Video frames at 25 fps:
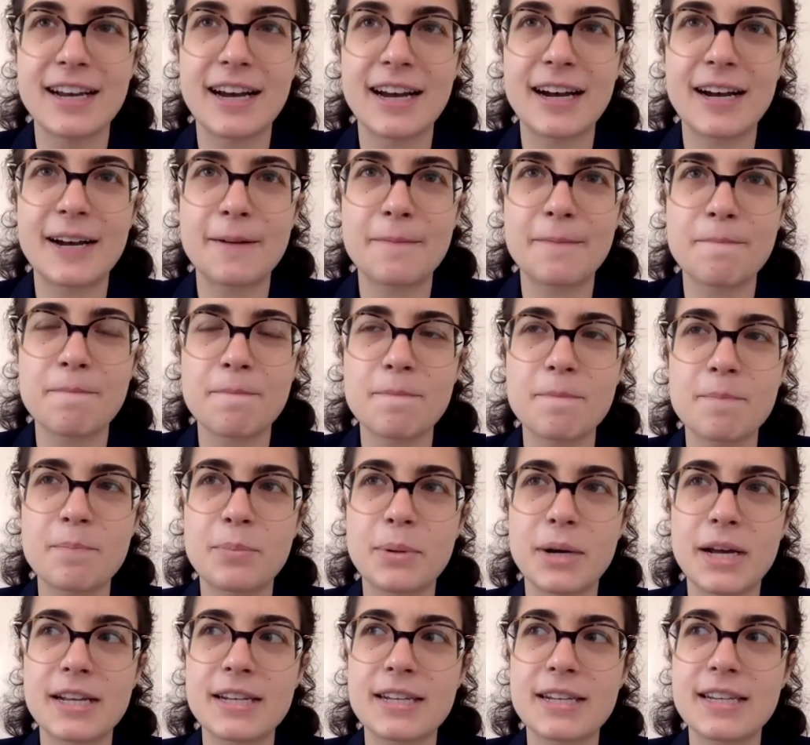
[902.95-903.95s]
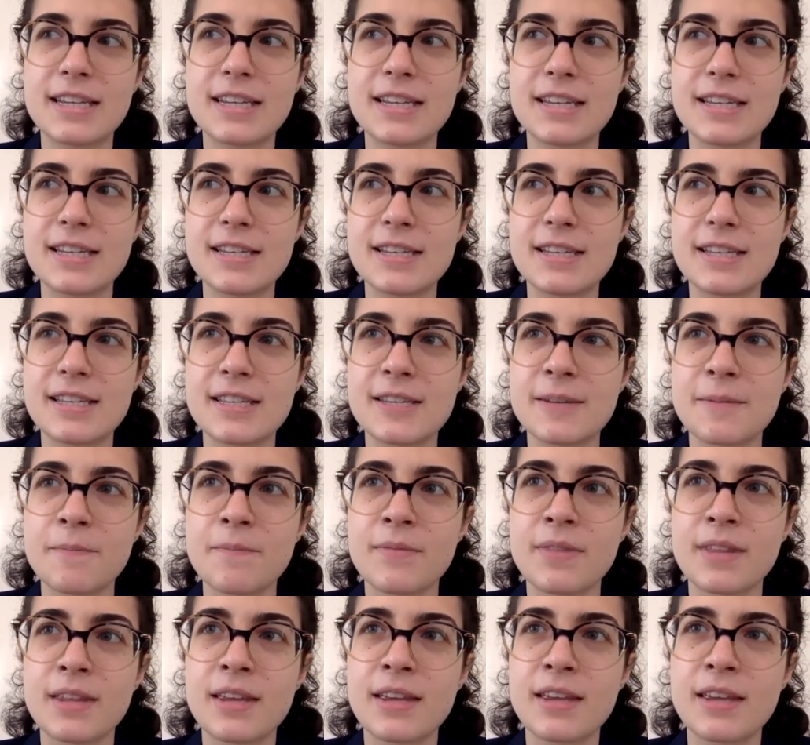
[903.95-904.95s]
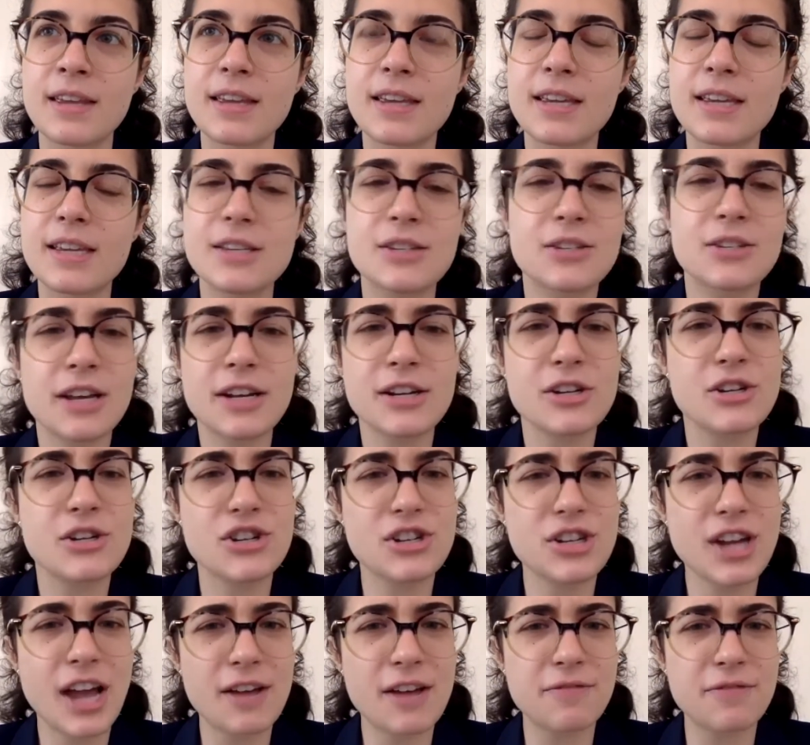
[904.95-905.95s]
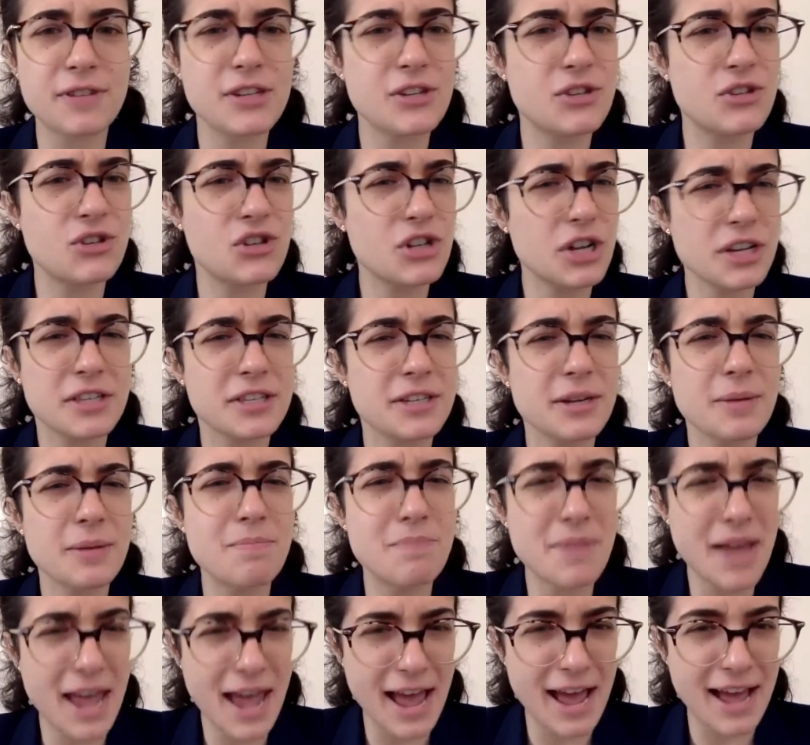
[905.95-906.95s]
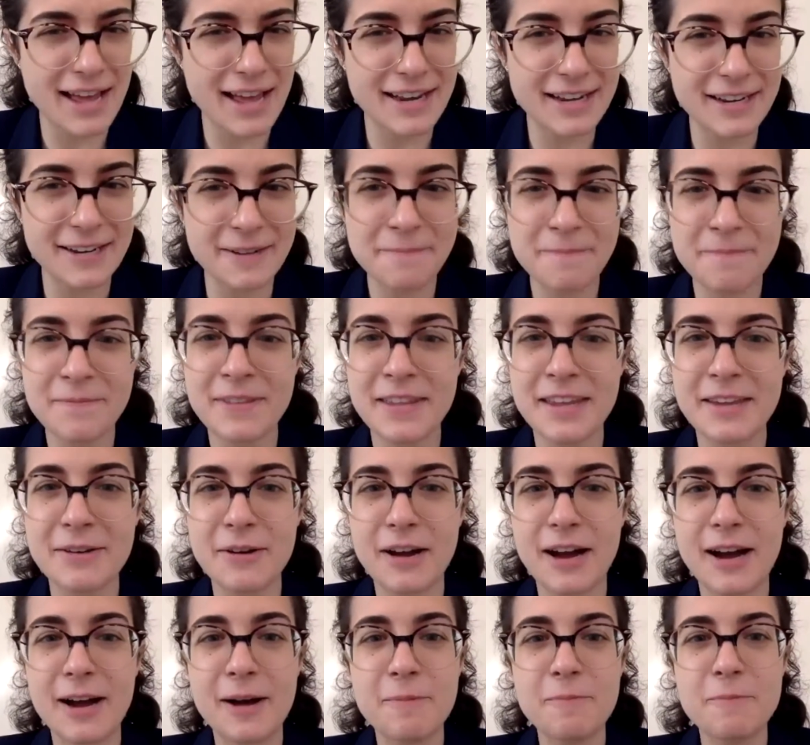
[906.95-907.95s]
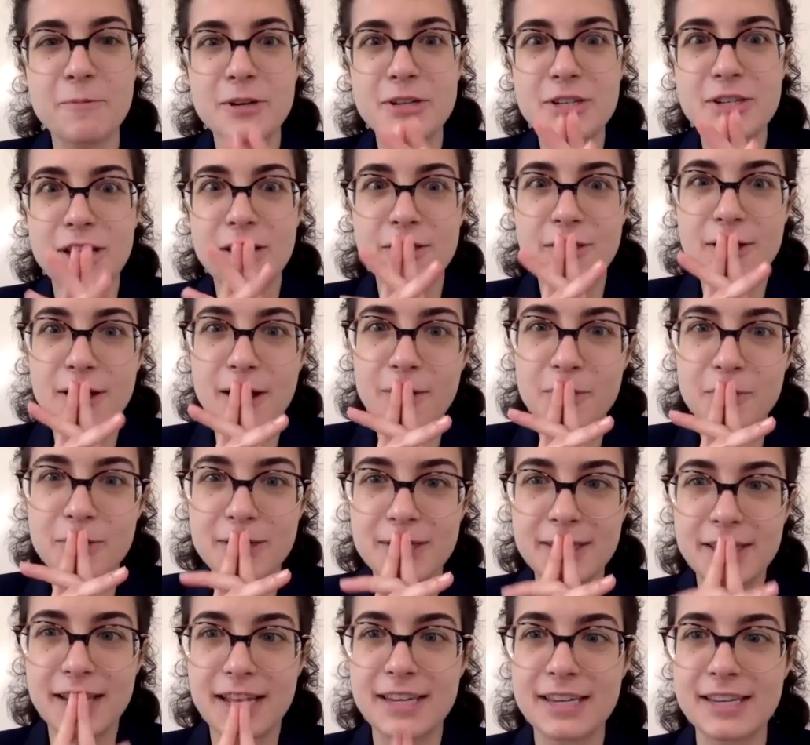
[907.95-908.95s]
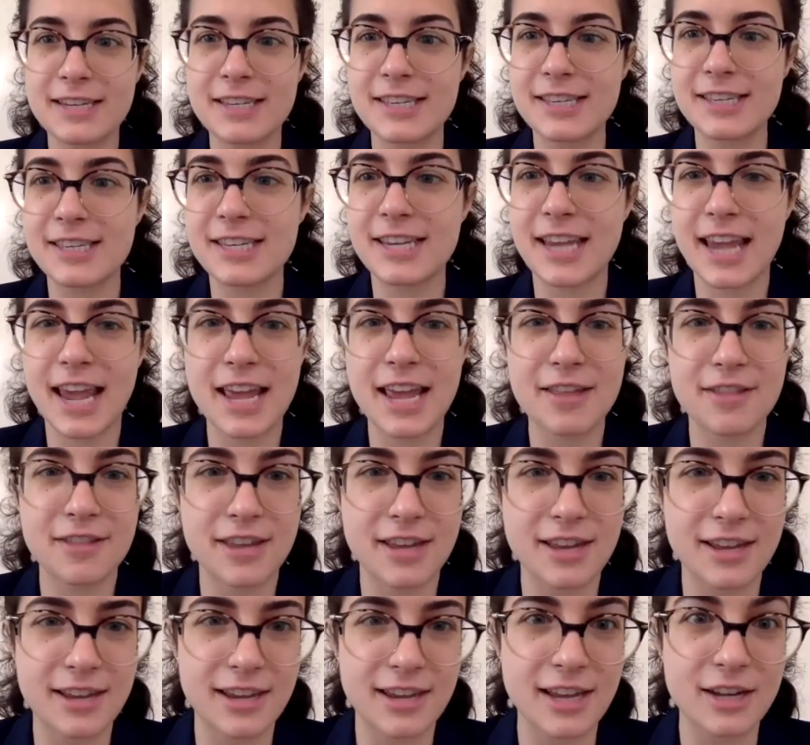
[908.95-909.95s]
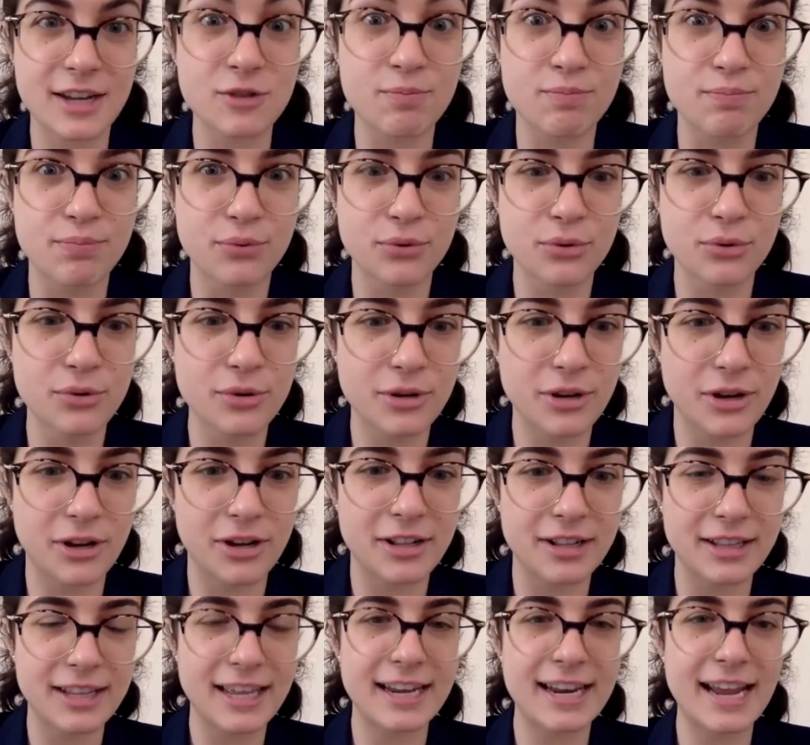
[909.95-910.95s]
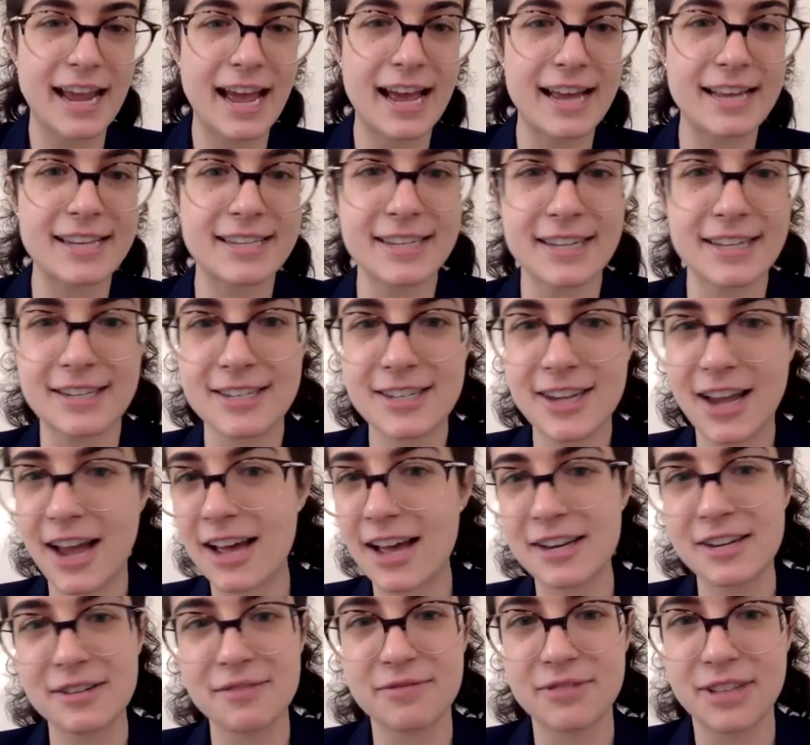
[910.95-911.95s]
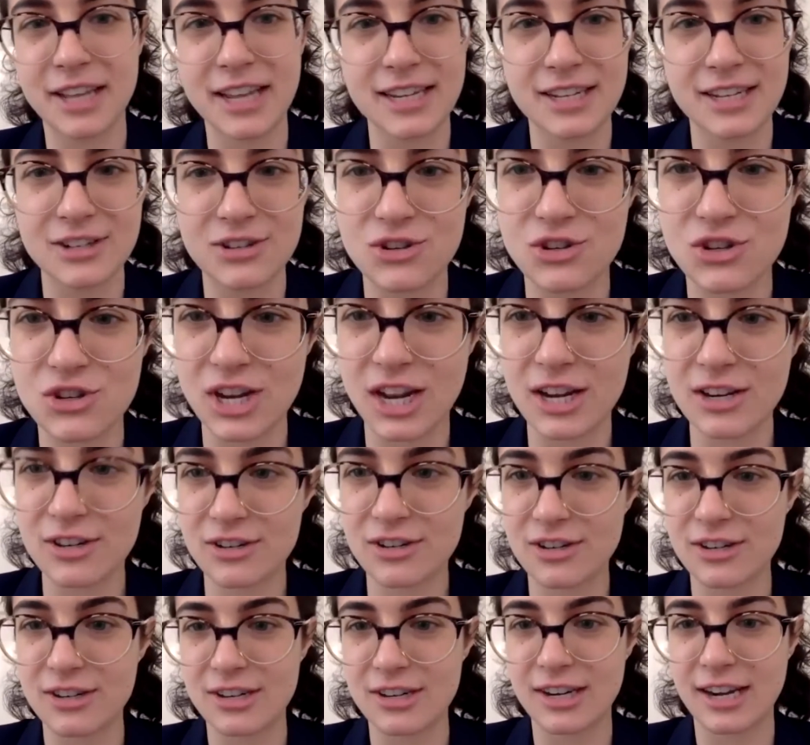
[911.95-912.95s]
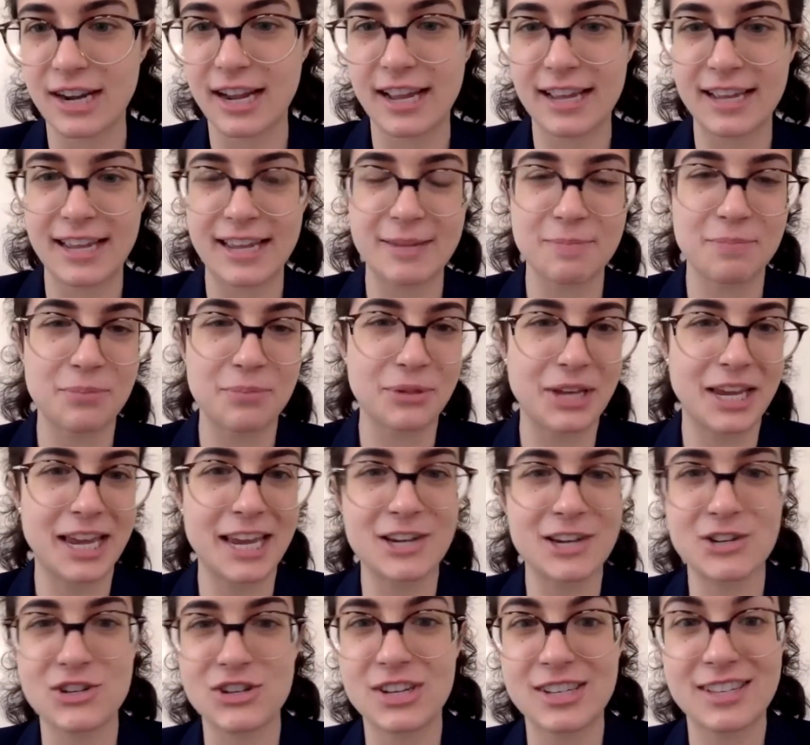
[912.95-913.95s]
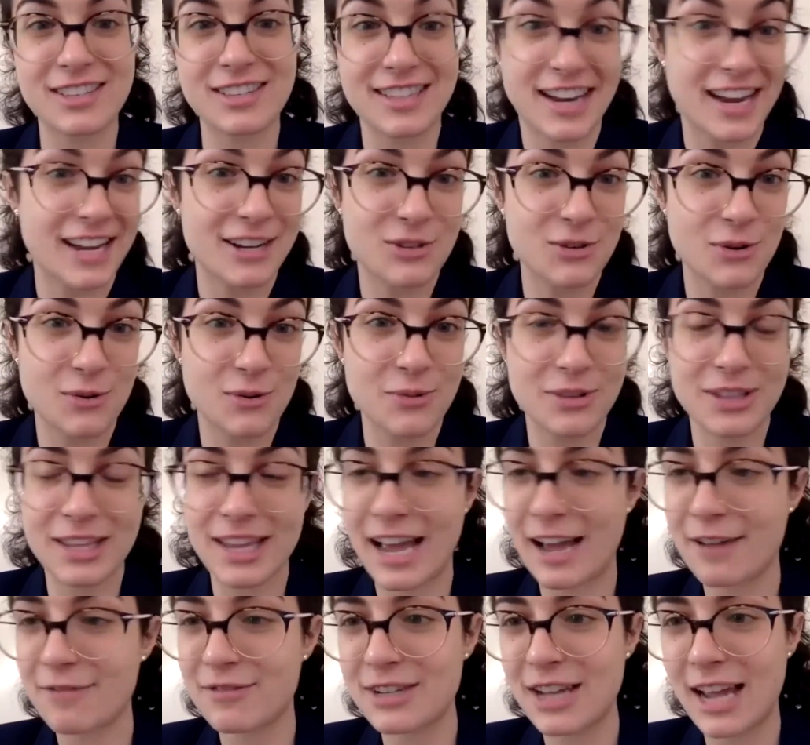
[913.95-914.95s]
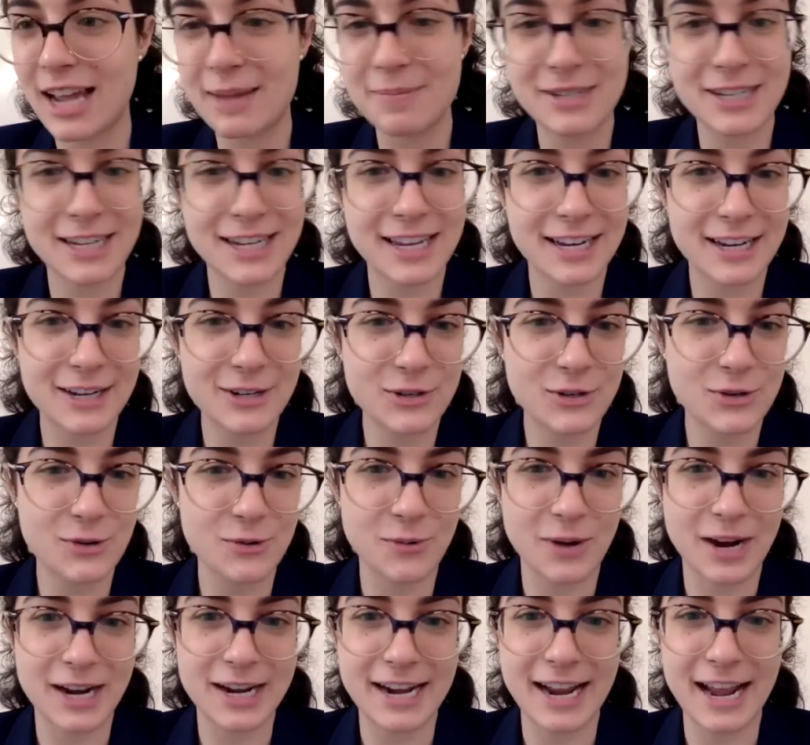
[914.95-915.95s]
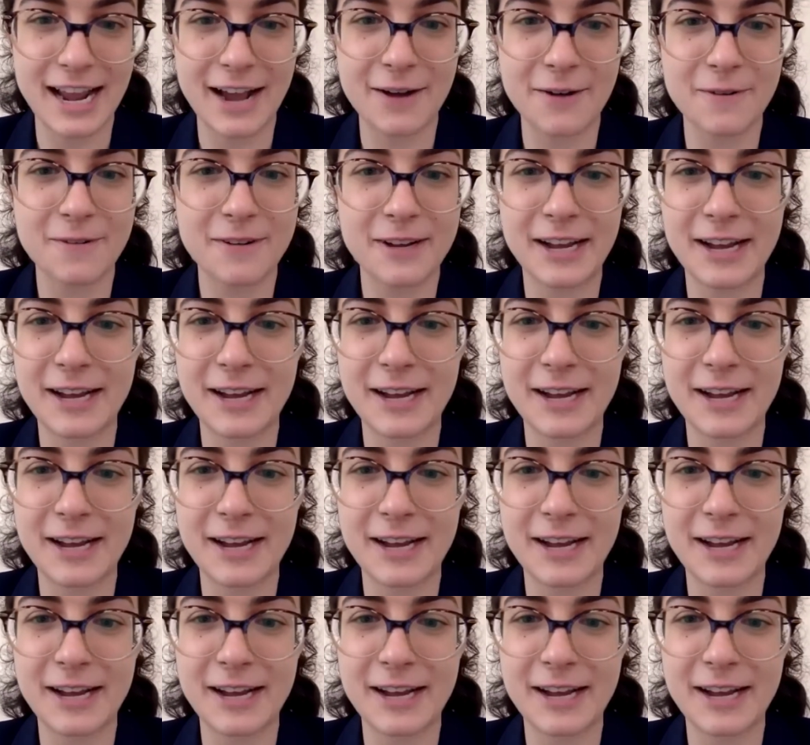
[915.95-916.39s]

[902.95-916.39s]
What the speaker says: But he's not a chef, he's just a man. Which I thought was like scathing and brutal and has a ton of like gender implications that I don't really have time to get into right now.